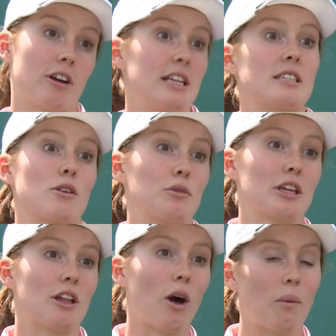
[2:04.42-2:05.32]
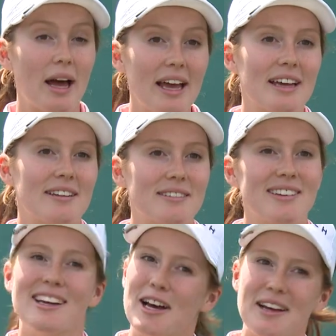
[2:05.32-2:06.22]
hits it a really long way and
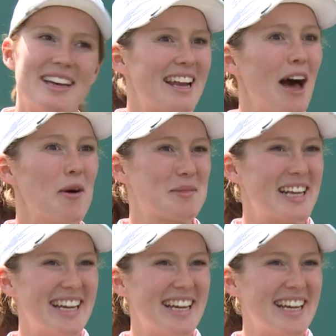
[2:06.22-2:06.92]
it helps.